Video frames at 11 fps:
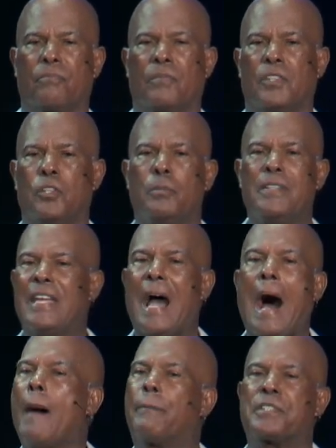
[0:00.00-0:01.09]
You'll be the
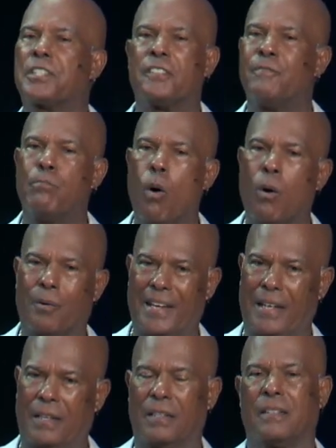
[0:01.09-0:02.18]
opposite of
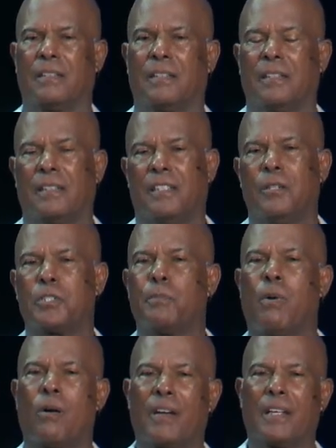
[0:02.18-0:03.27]
boring. You know what's
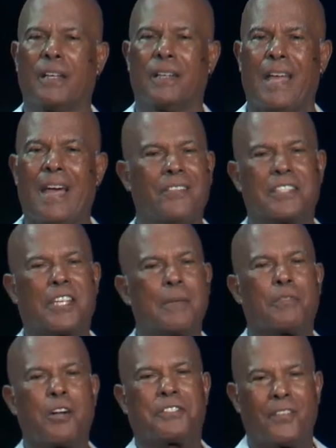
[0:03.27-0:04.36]
boring? Having the same
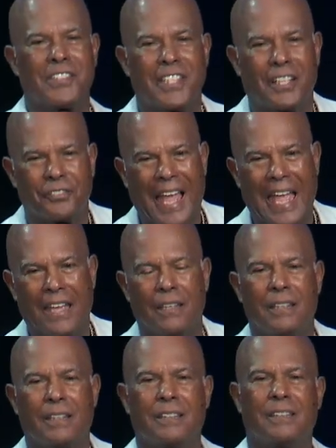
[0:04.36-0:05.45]
thoughts every single day.
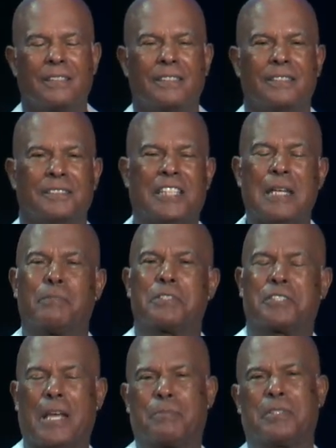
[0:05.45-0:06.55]
Same
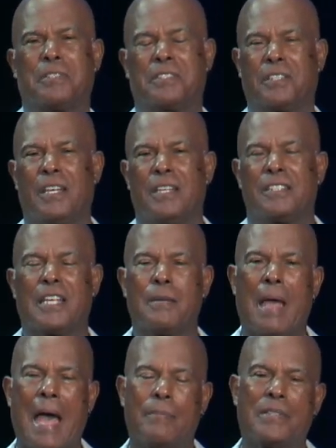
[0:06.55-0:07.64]
perceptions, same
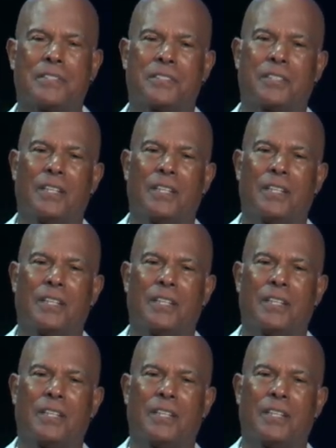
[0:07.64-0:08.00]
habits,